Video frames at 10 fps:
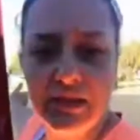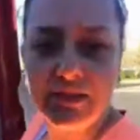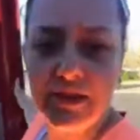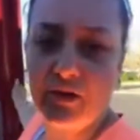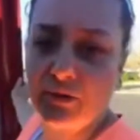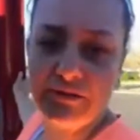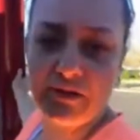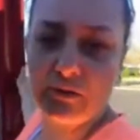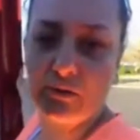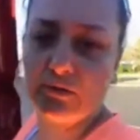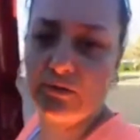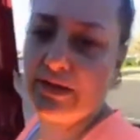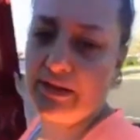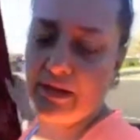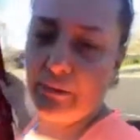then they don't give you
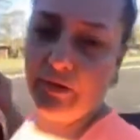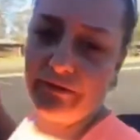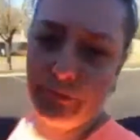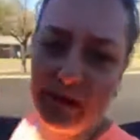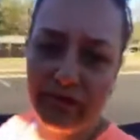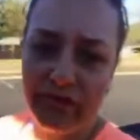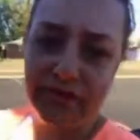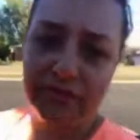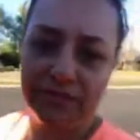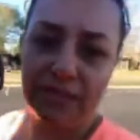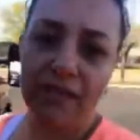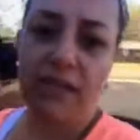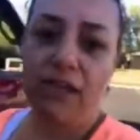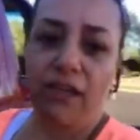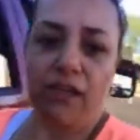they they won't give you breakfast.
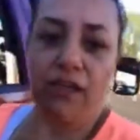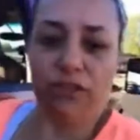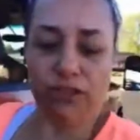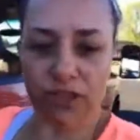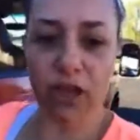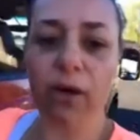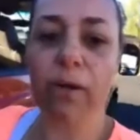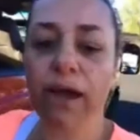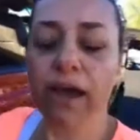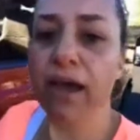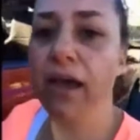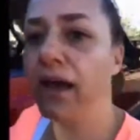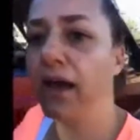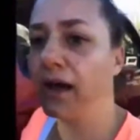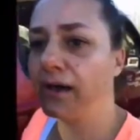So,
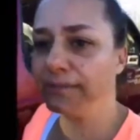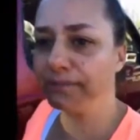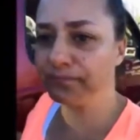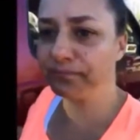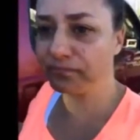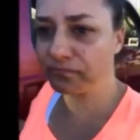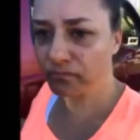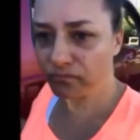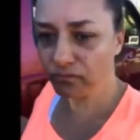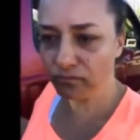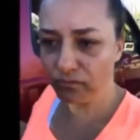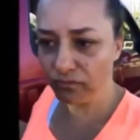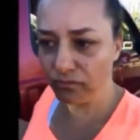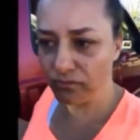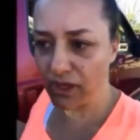um,
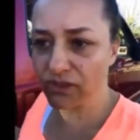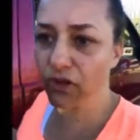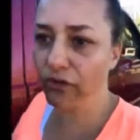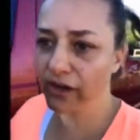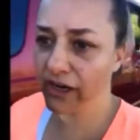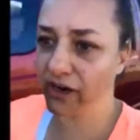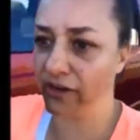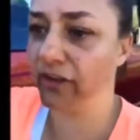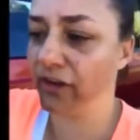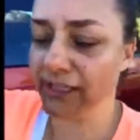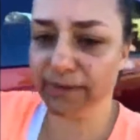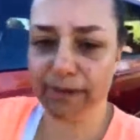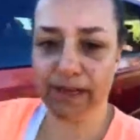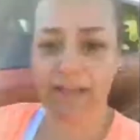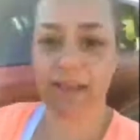let's go over here on the grass,
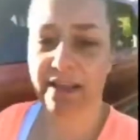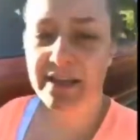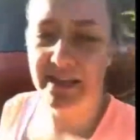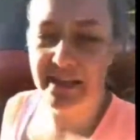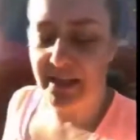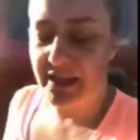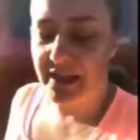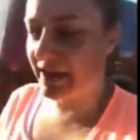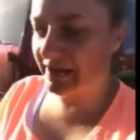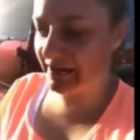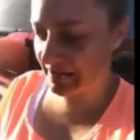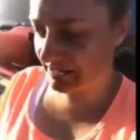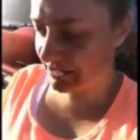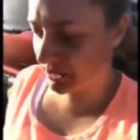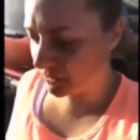buddy. And
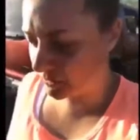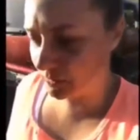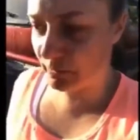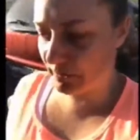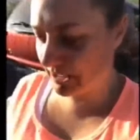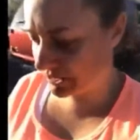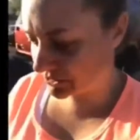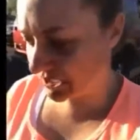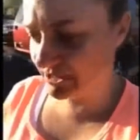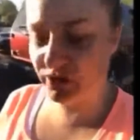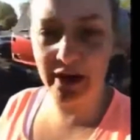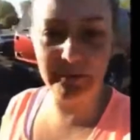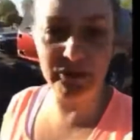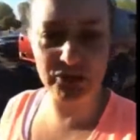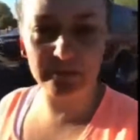so he tried to
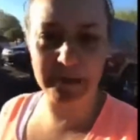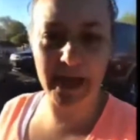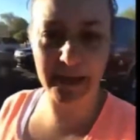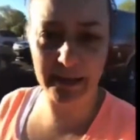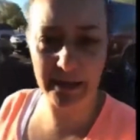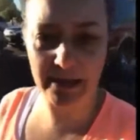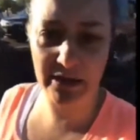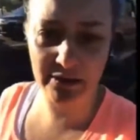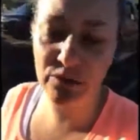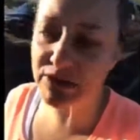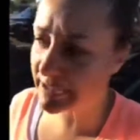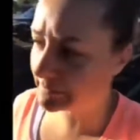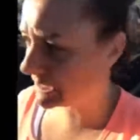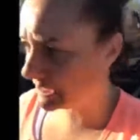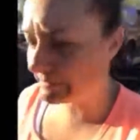grab the shirt back and wasn't
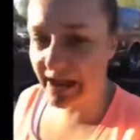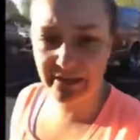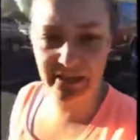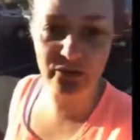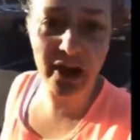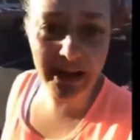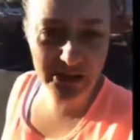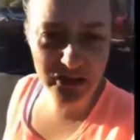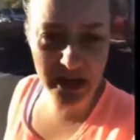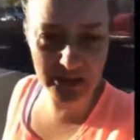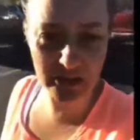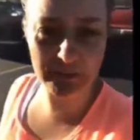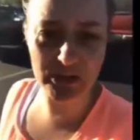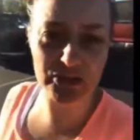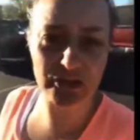able to get it back. Then Ryan tried to
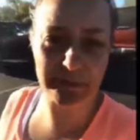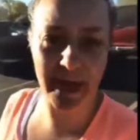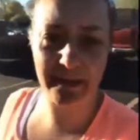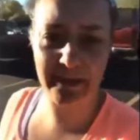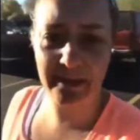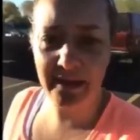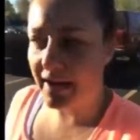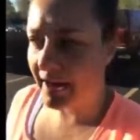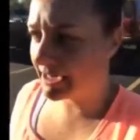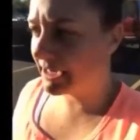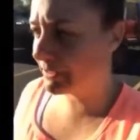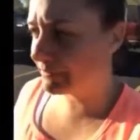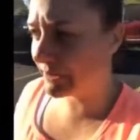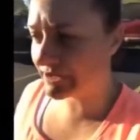grab the shirt back, and he